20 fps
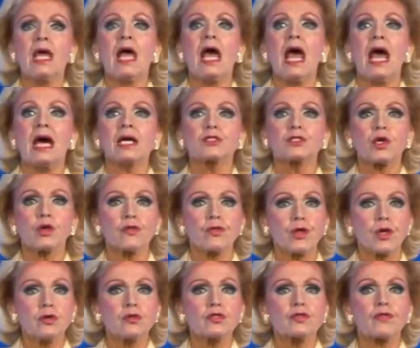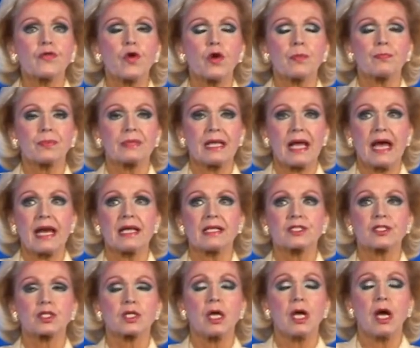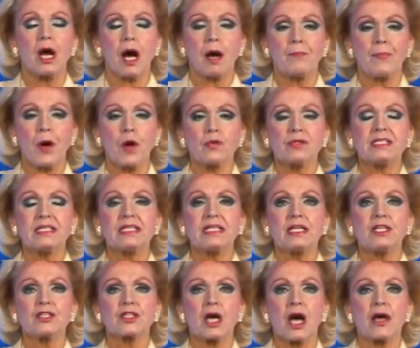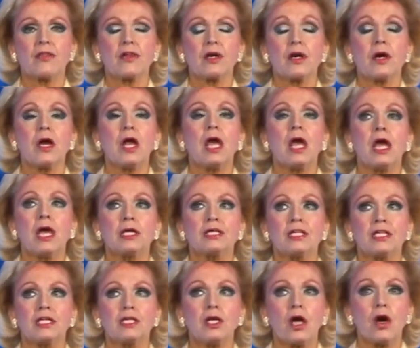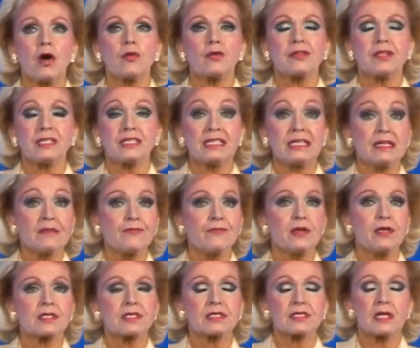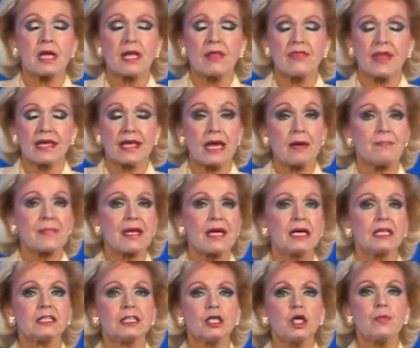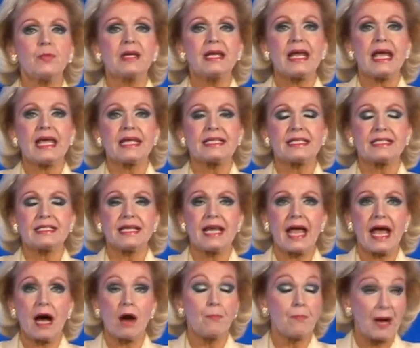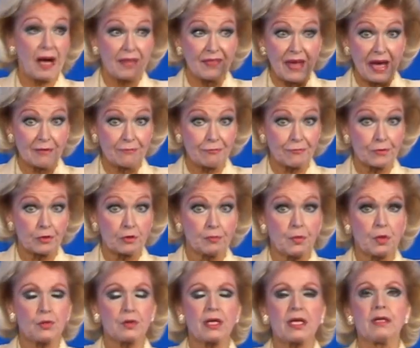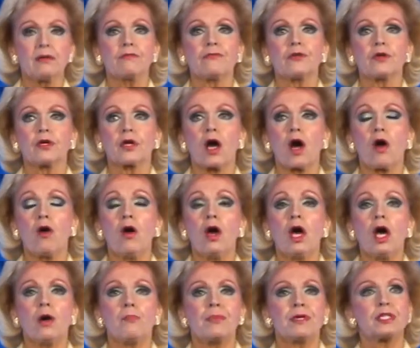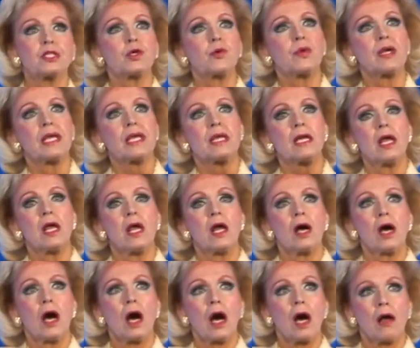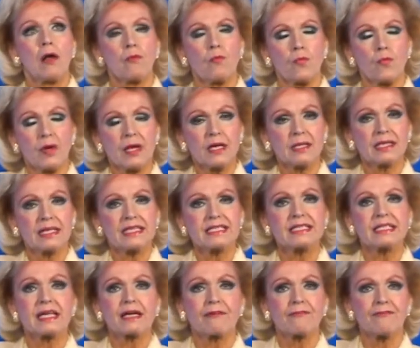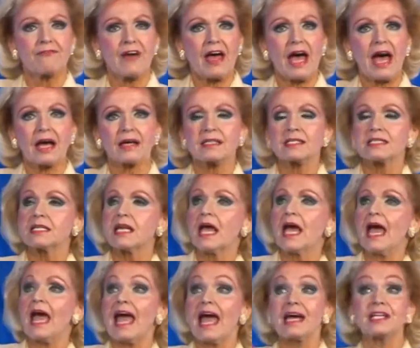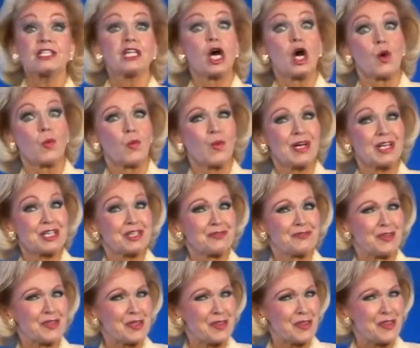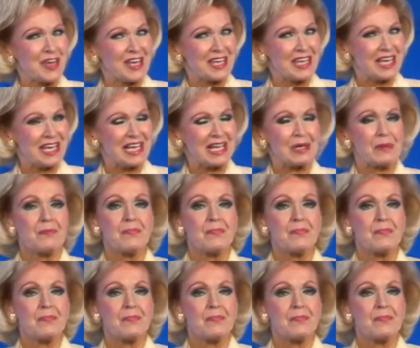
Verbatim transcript: And so those four planets opposing each other denote the difference that can be illuminated now by that full moon in Virgo between uh, realistic facts and wishful thinking.